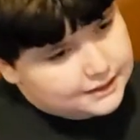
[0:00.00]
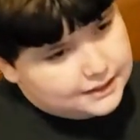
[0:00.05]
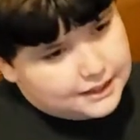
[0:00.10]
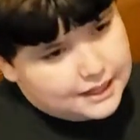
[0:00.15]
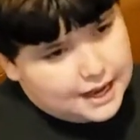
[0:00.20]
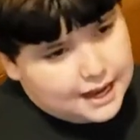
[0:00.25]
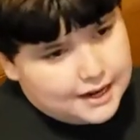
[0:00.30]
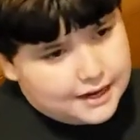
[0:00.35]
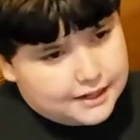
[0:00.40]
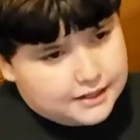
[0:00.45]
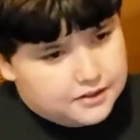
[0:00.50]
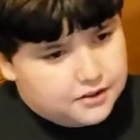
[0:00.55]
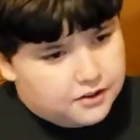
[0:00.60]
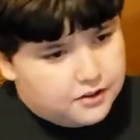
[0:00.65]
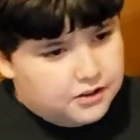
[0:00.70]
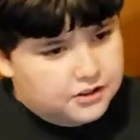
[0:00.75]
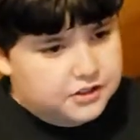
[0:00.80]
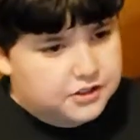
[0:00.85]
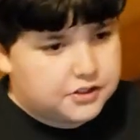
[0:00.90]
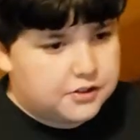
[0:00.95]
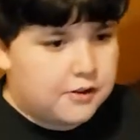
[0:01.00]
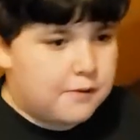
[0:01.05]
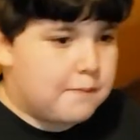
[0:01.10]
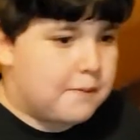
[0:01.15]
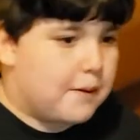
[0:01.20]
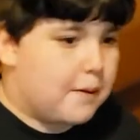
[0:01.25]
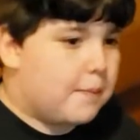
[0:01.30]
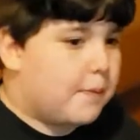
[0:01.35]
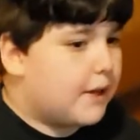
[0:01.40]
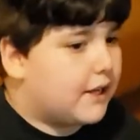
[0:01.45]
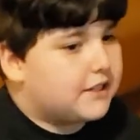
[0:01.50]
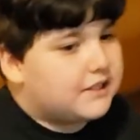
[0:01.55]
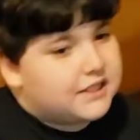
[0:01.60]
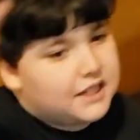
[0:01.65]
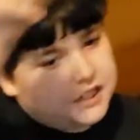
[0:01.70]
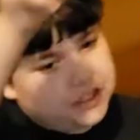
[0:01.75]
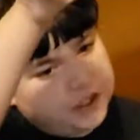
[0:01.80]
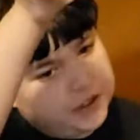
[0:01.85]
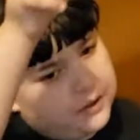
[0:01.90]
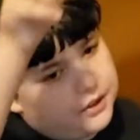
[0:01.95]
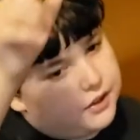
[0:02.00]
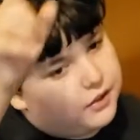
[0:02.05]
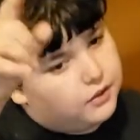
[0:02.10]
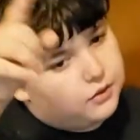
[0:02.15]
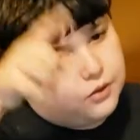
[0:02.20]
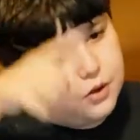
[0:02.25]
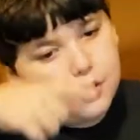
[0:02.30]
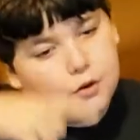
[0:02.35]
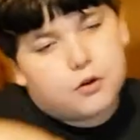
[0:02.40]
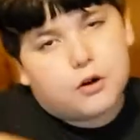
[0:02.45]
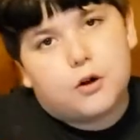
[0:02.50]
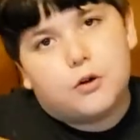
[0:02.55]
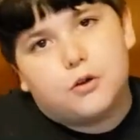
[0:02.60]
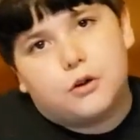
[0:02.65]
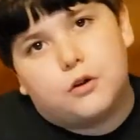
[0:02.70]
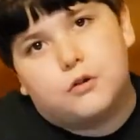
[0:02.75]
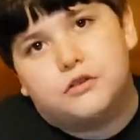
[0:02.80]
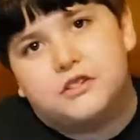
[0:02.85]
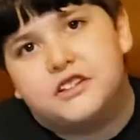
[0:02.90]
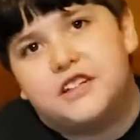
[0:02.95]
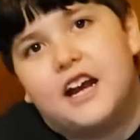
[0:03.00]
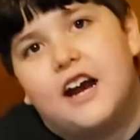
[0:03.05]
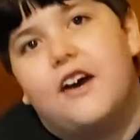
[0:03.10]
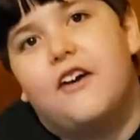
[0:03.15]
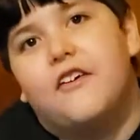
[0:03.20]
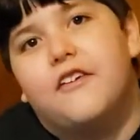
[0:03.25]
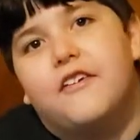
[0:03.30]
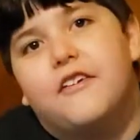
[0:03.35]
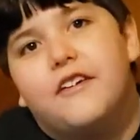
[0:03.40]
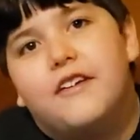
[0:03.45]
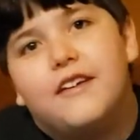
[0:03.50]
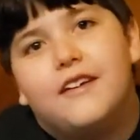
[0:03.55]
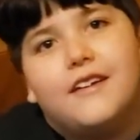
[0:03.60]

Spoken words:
and then it turns into a BP station, and the logo goes down.